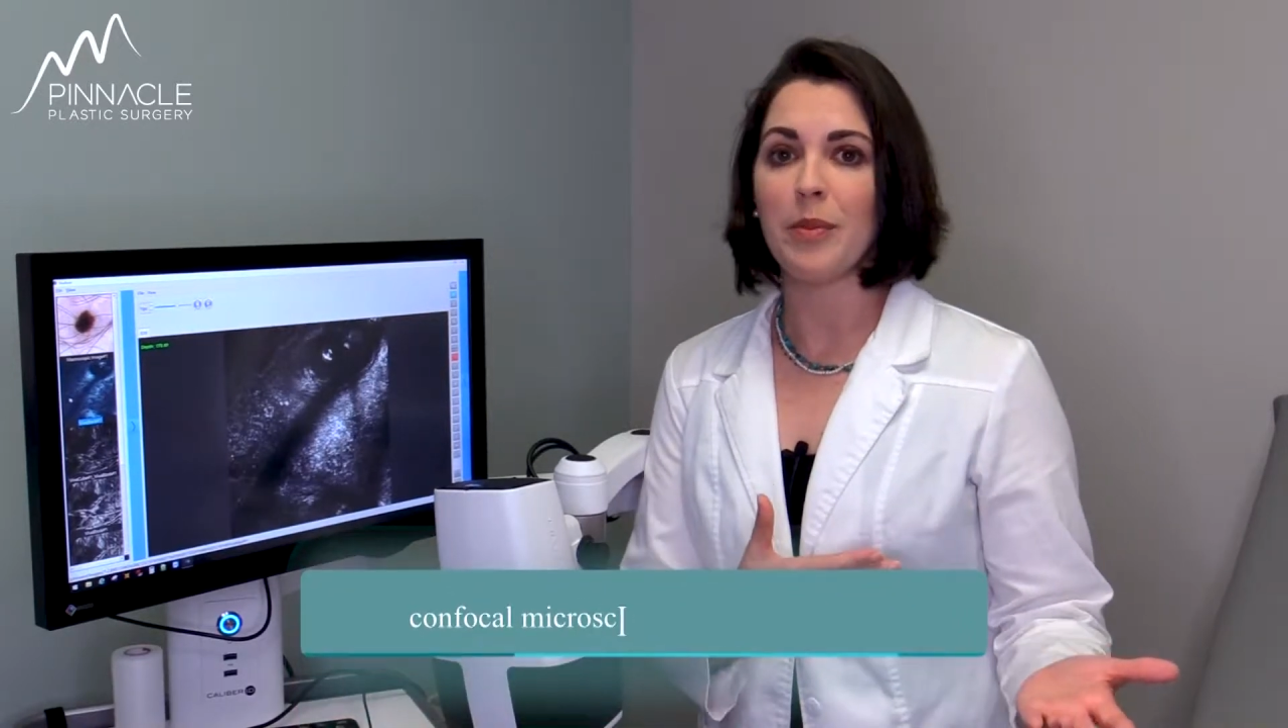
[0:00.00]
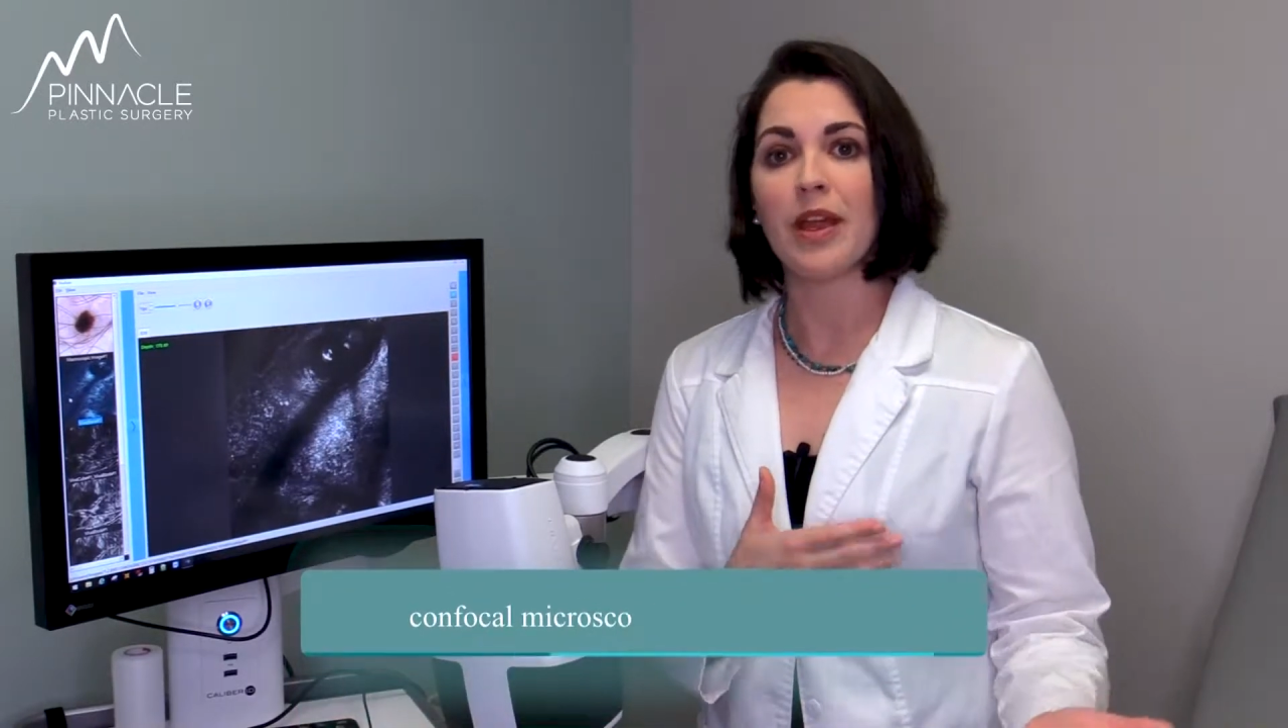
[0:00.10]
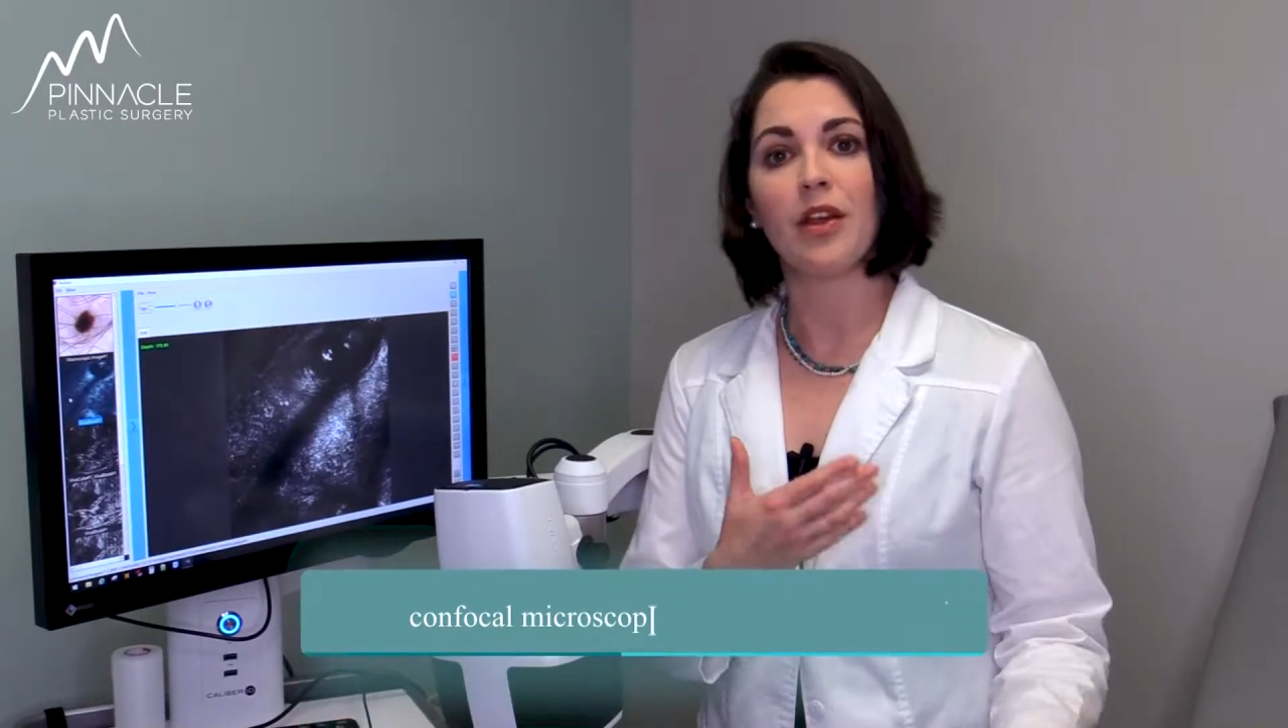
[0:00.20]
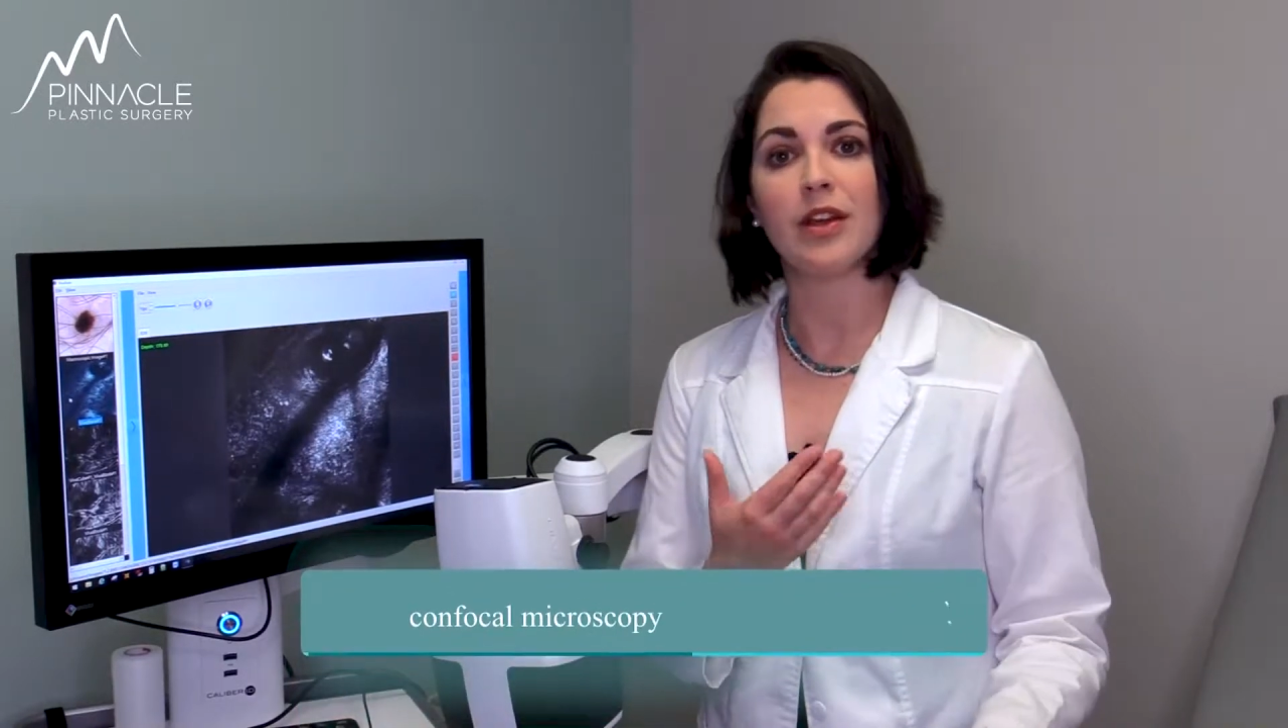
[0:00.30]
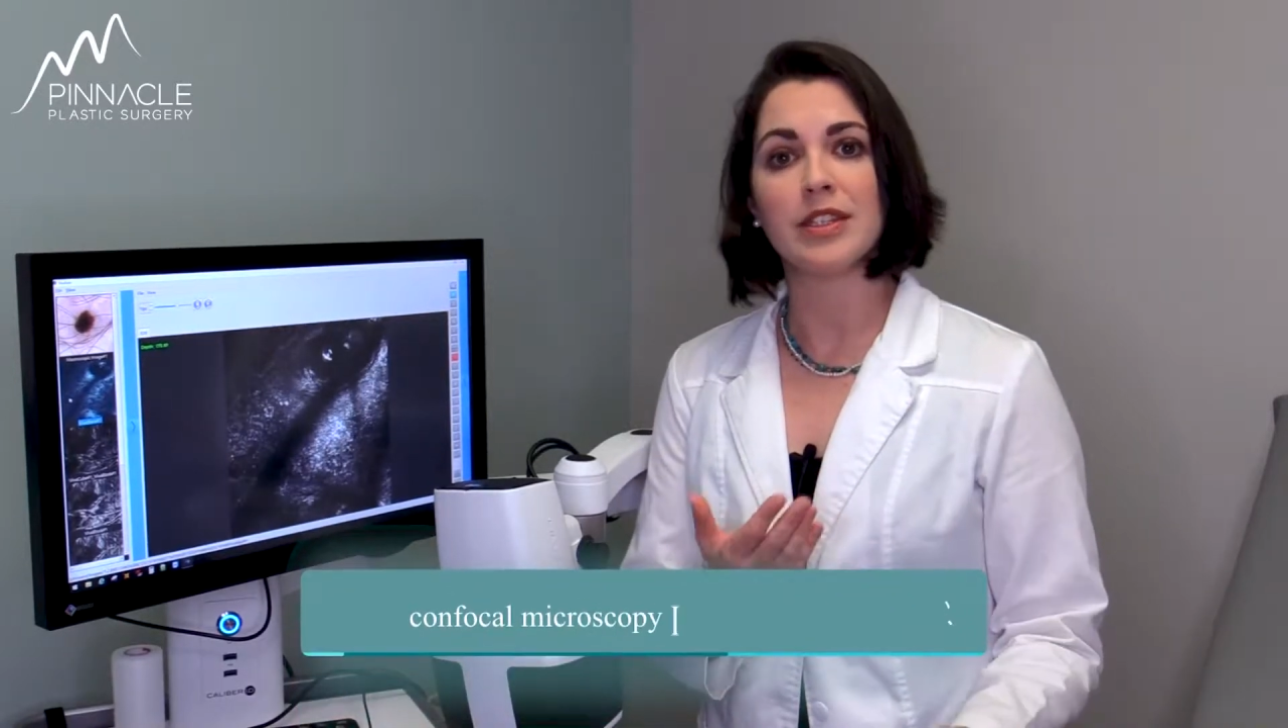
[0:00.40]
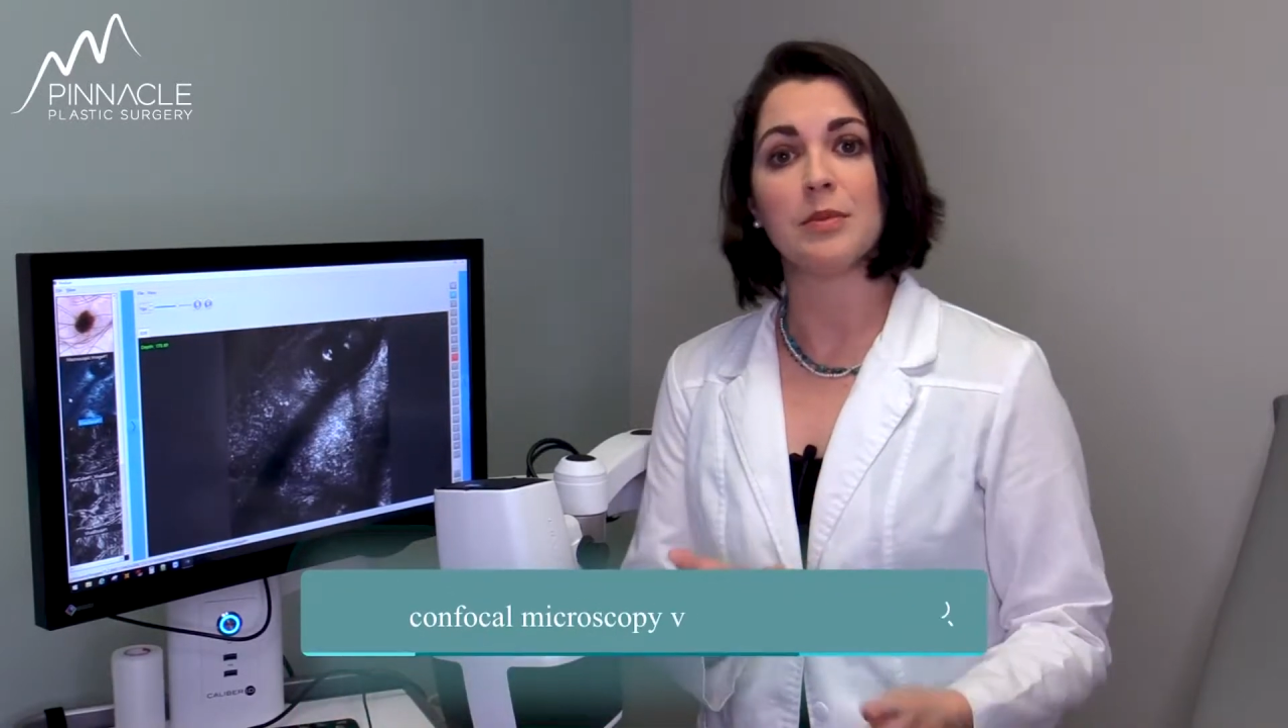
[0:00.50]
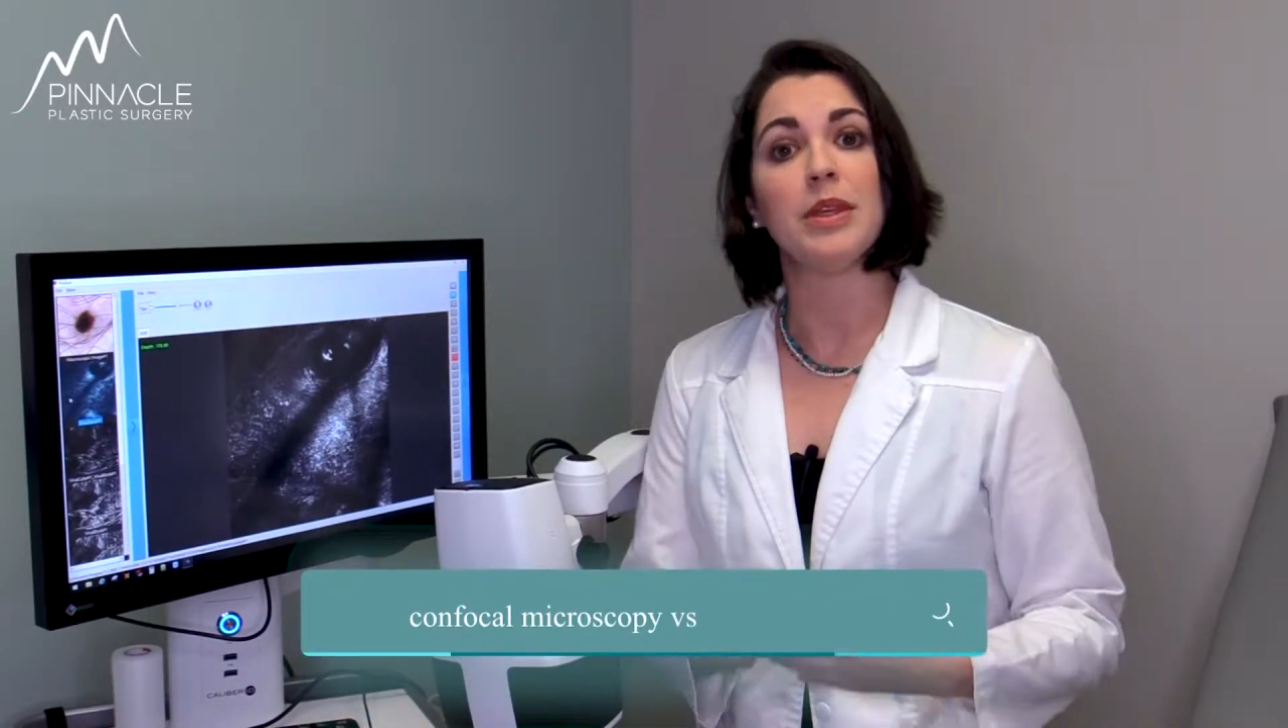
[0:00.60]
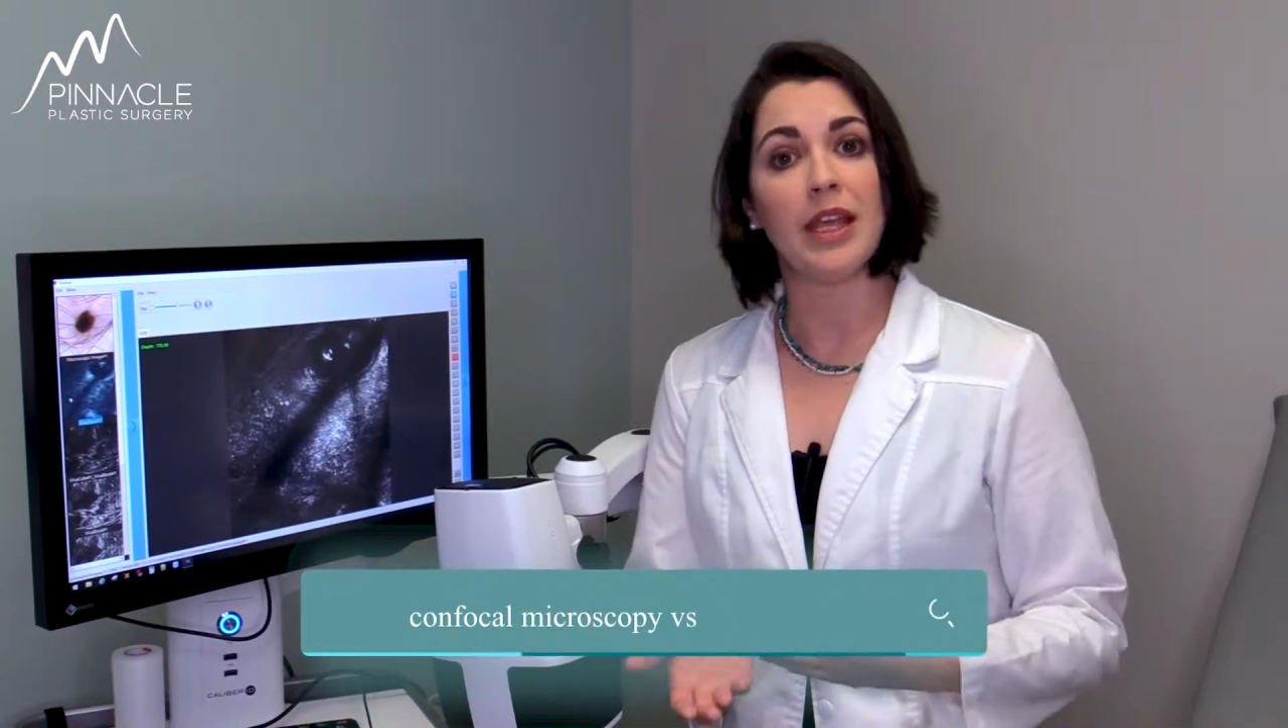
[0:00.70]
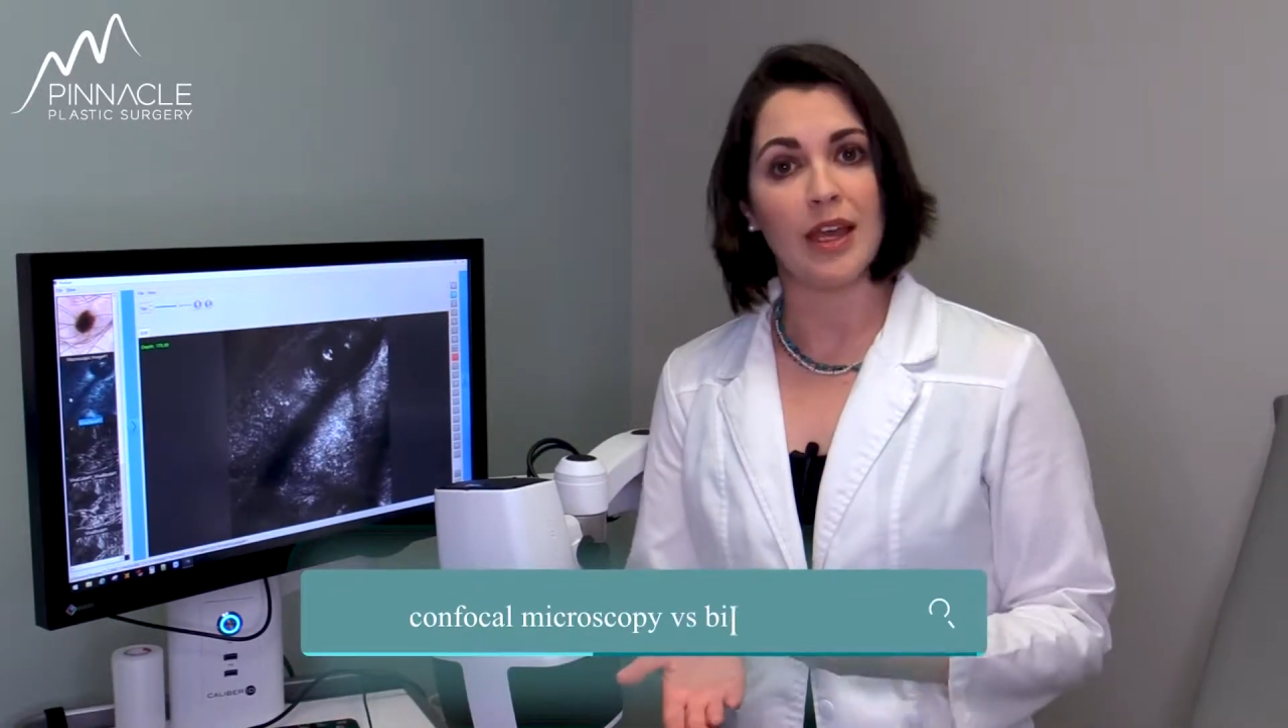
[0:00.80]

microscopy